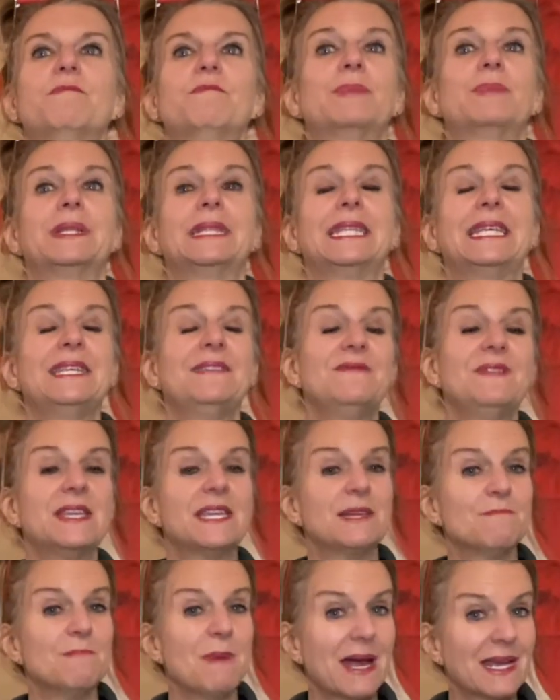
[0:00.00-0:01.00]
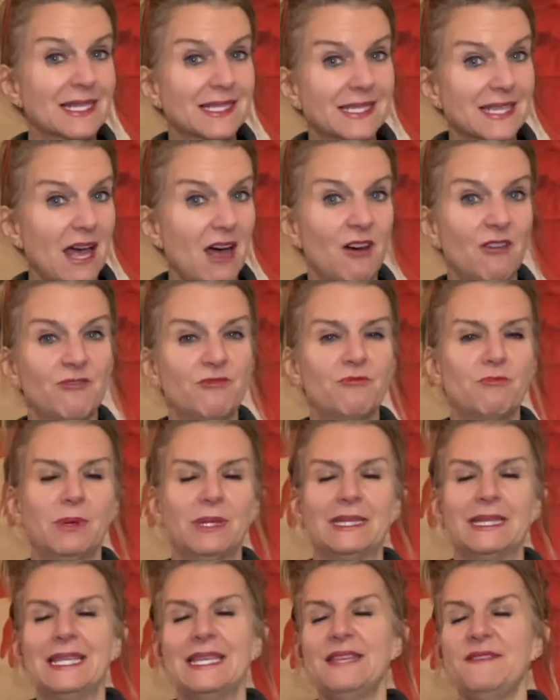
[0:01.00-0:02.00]
believing in myself,
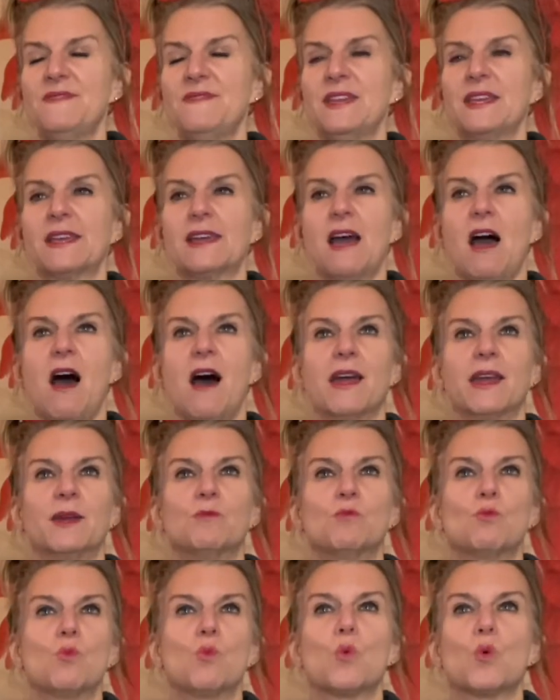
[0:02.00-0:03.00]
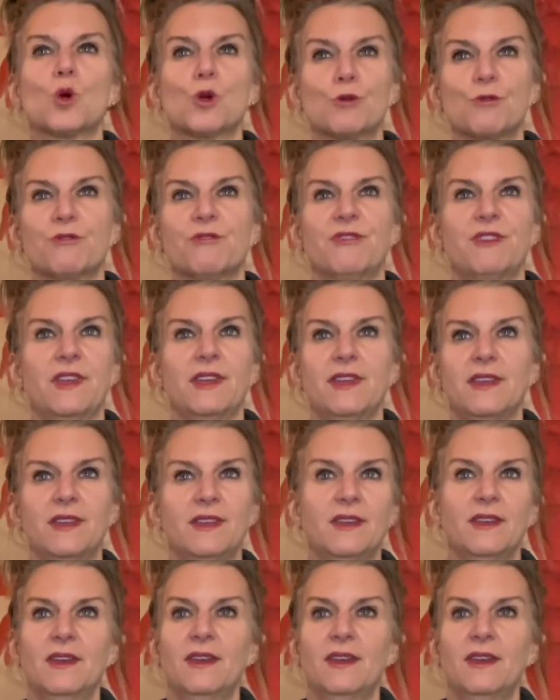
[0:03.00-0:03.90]
believing I am worthy